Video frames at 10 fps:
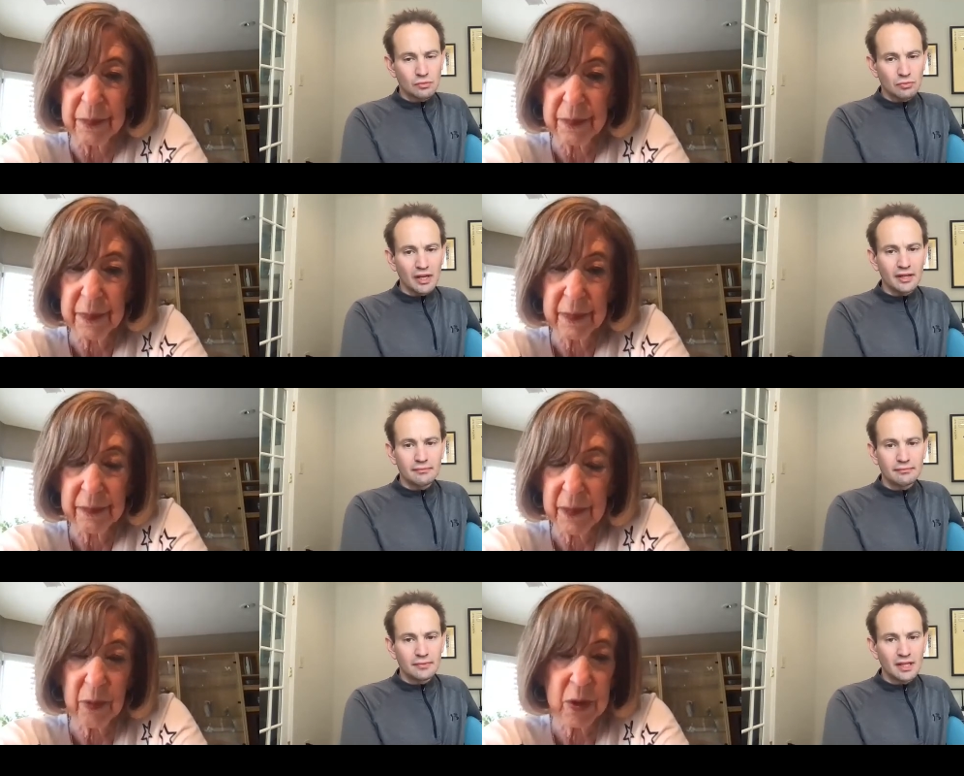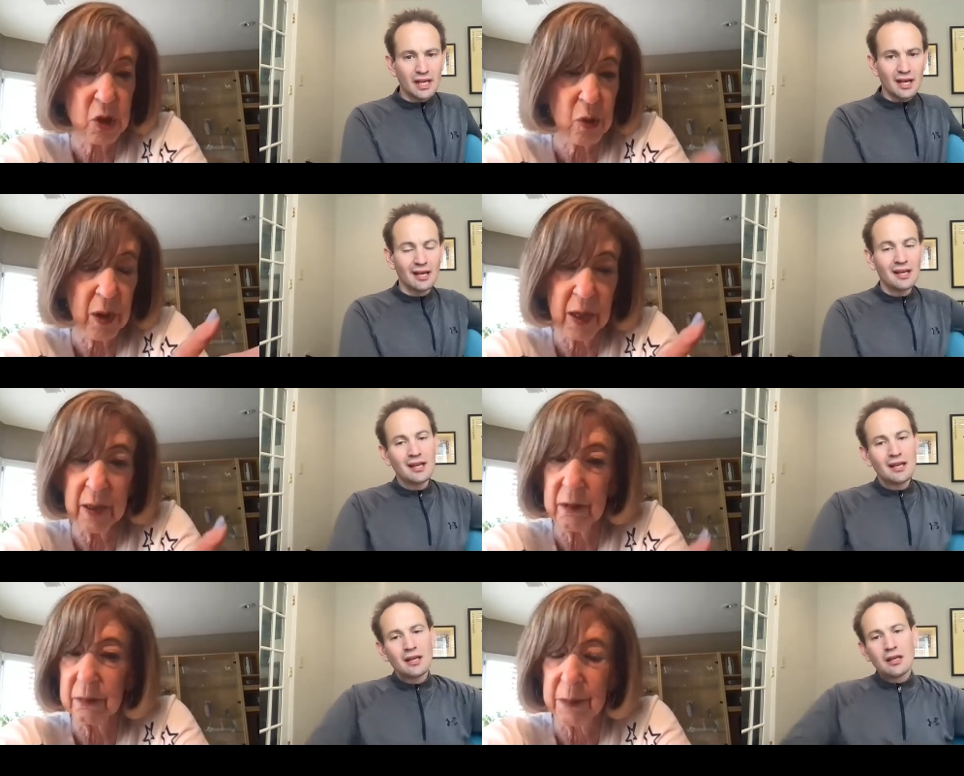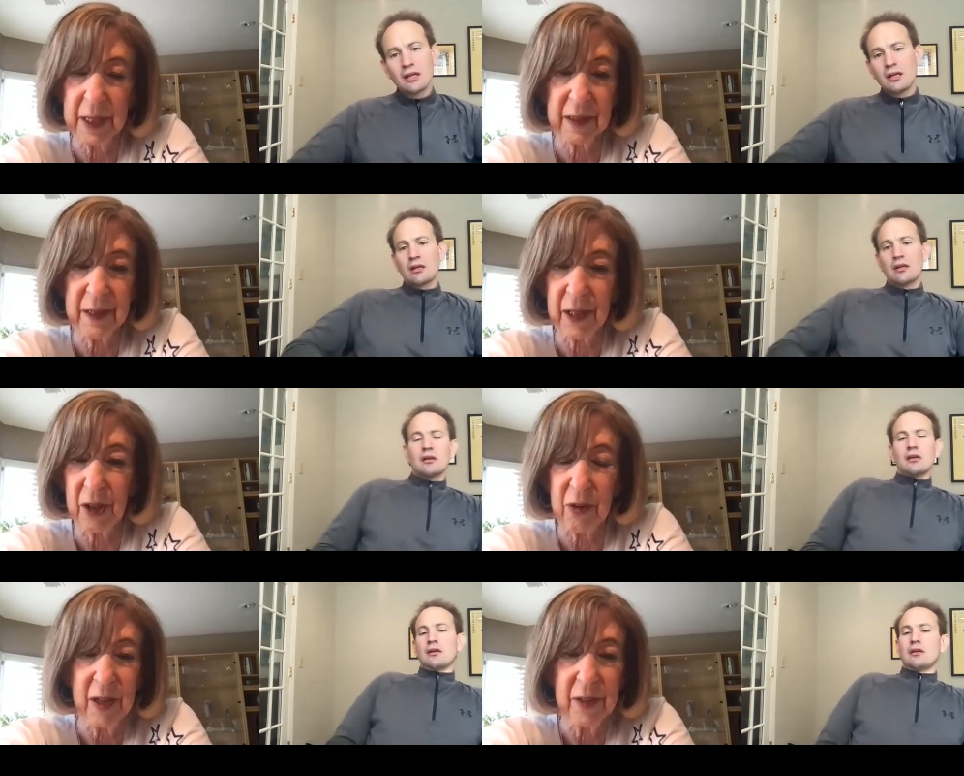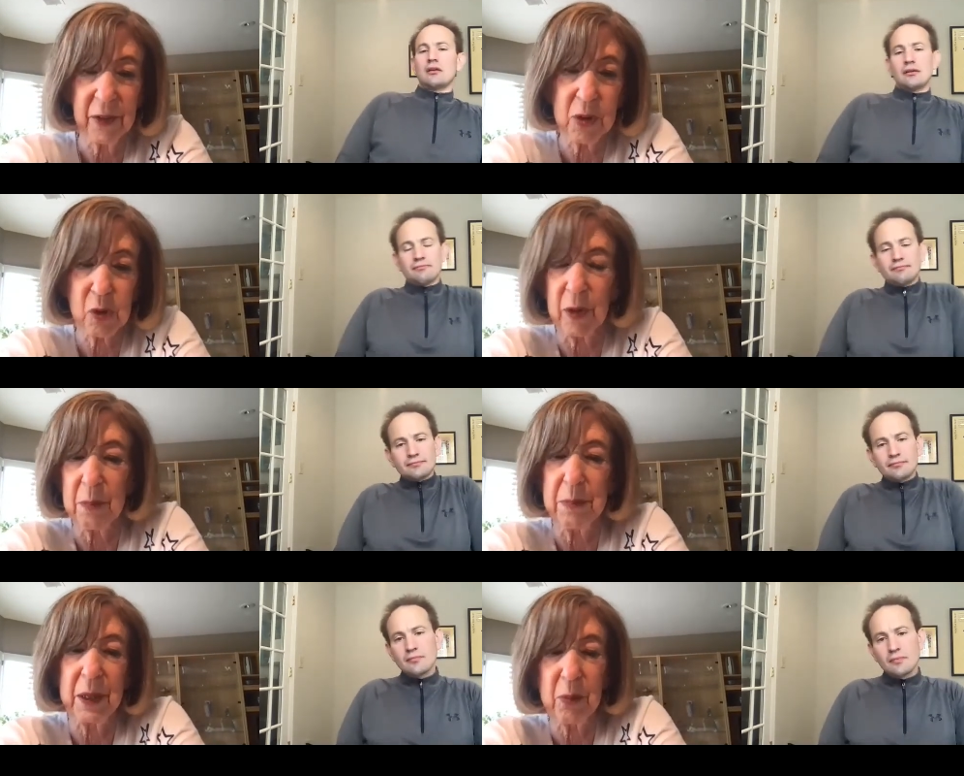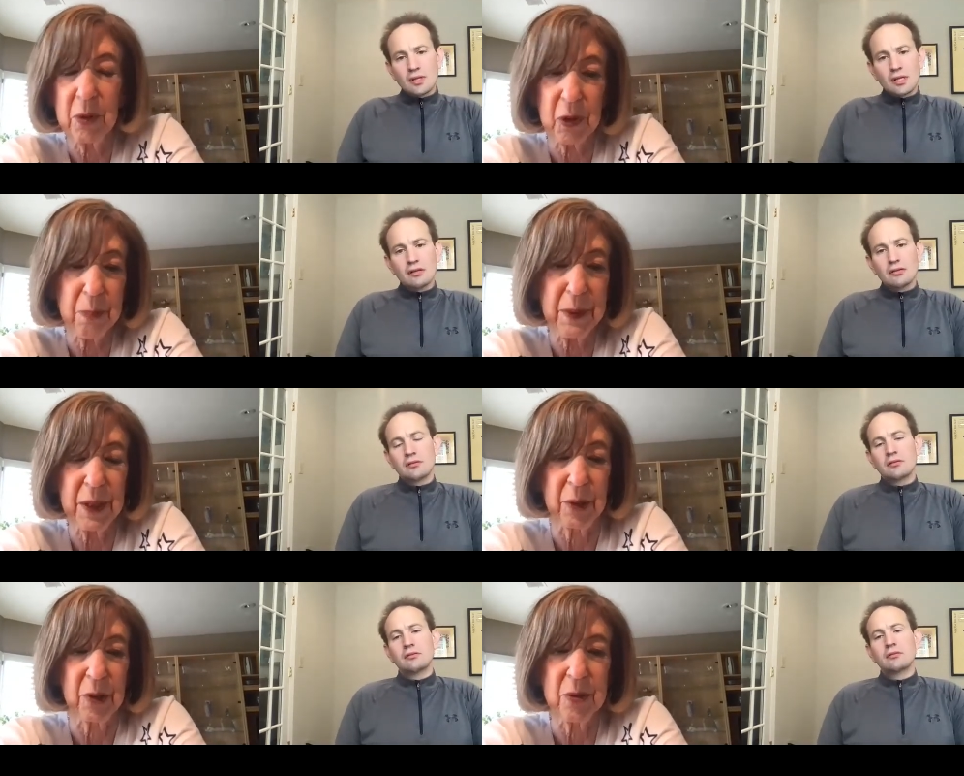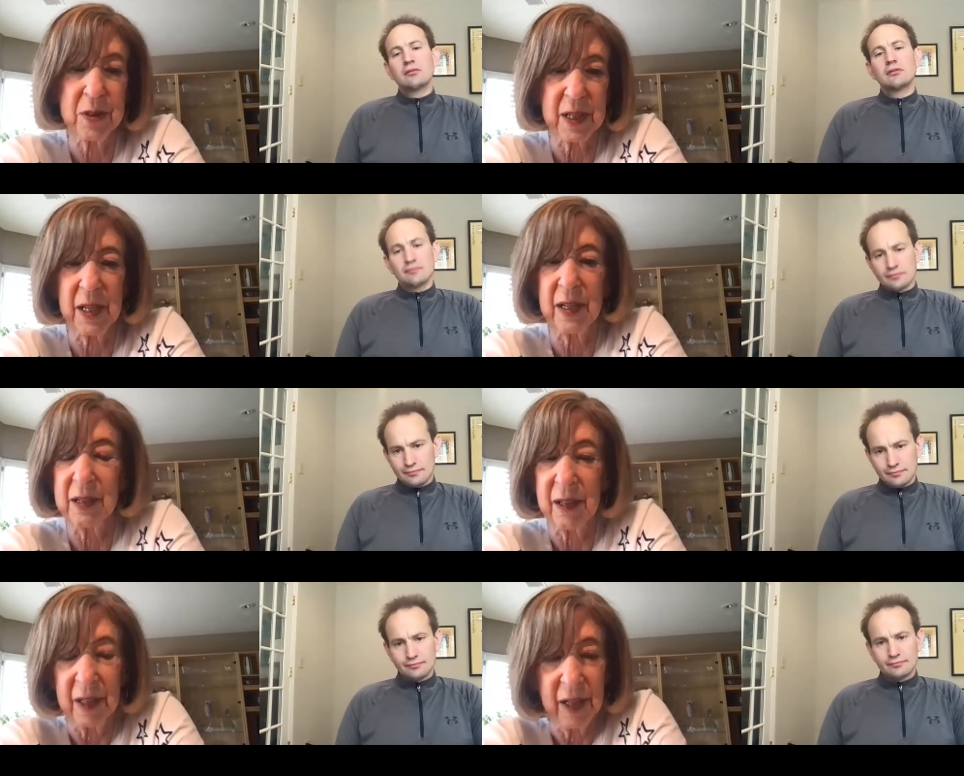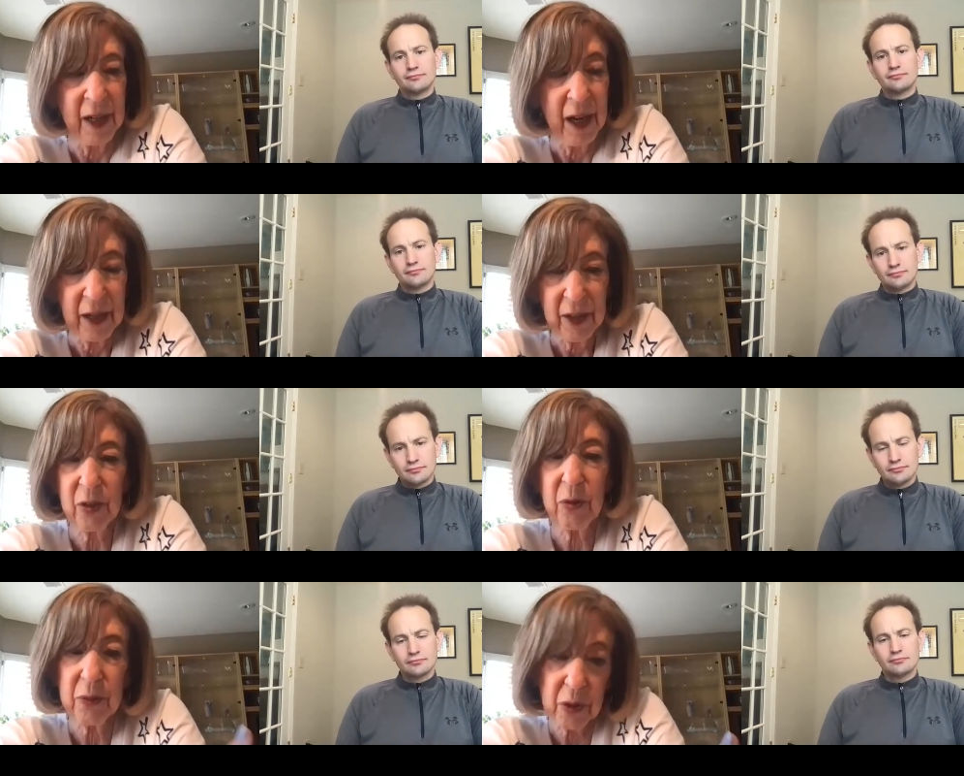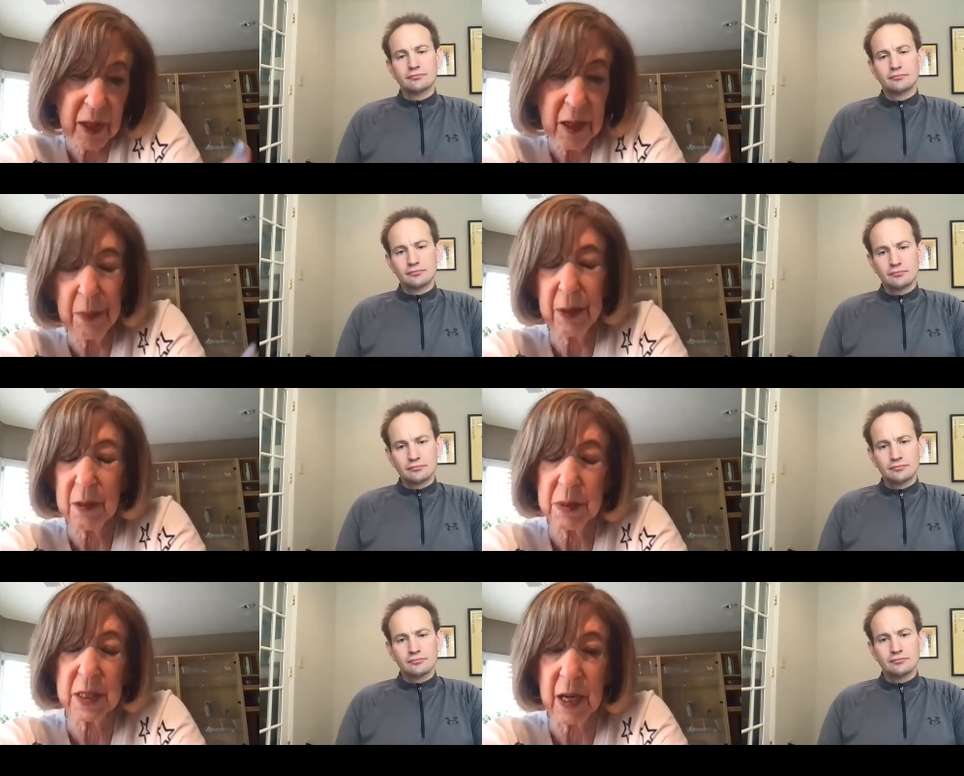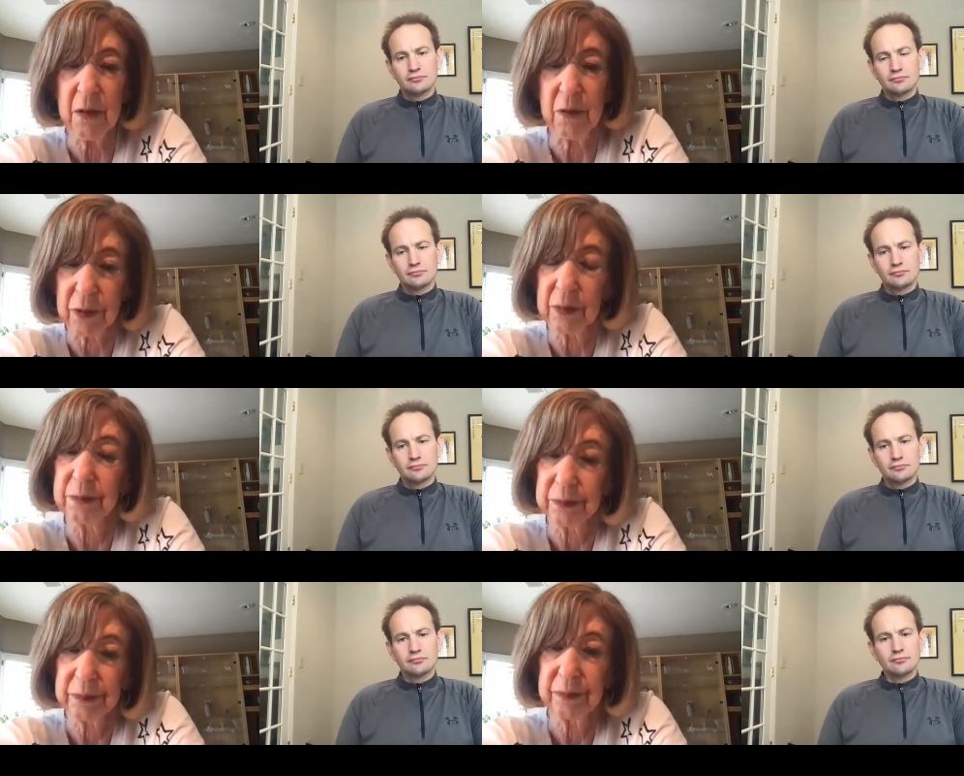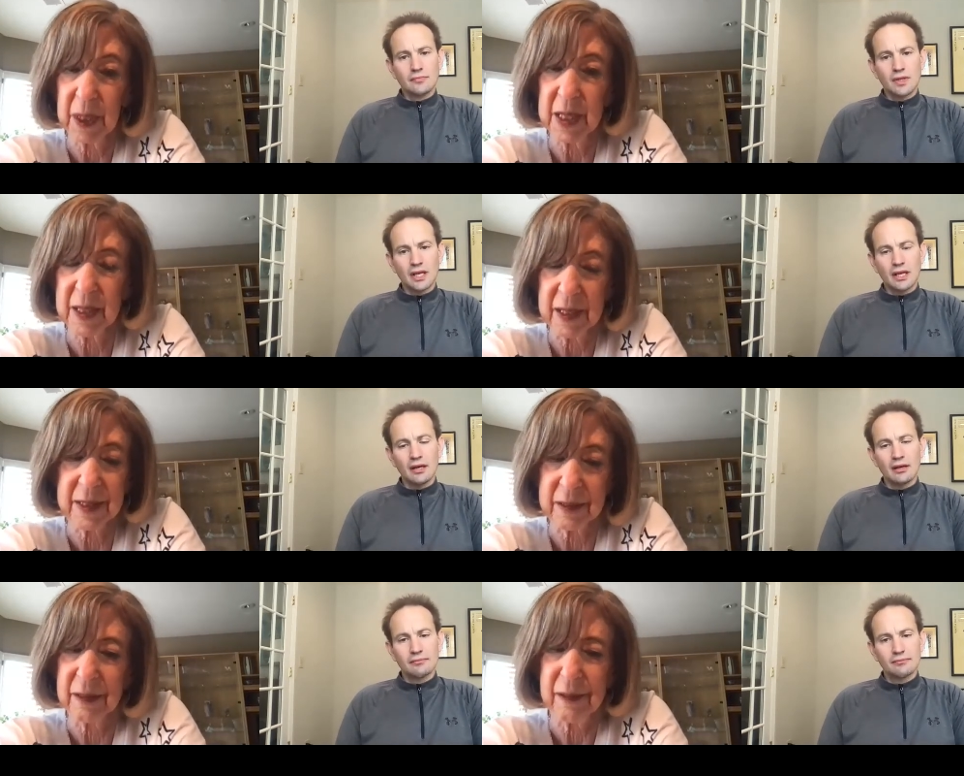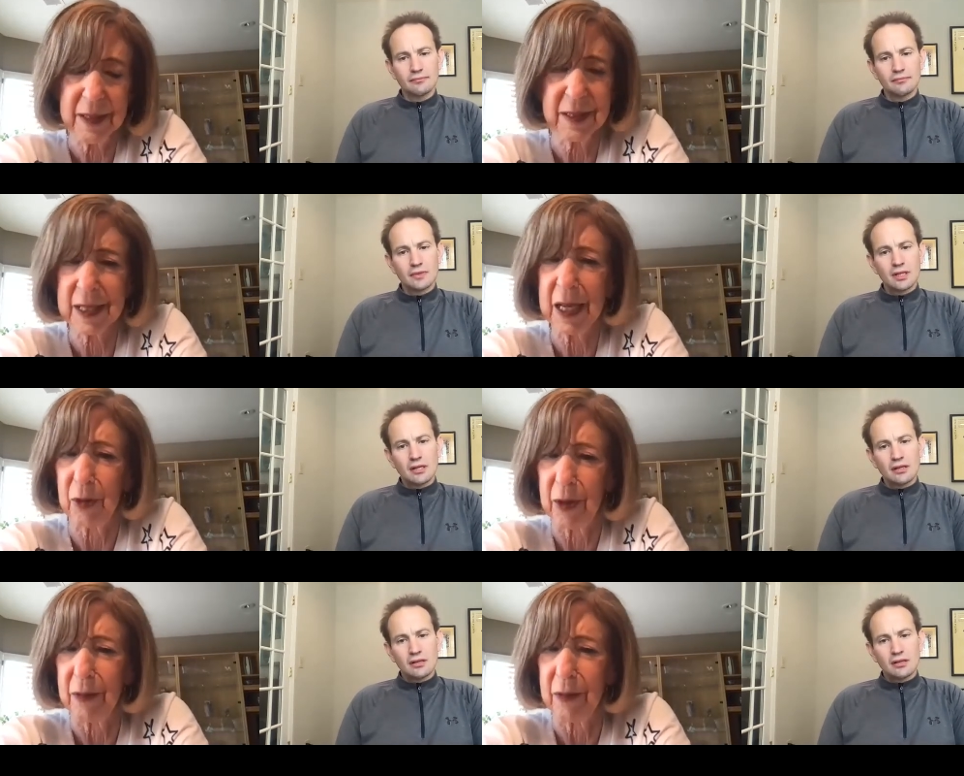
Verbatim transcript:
Speaker 1: Right. We're enjoying being there. They're enjoying being with their peers and, you know, they're keeping them safe. It, it, it's scary.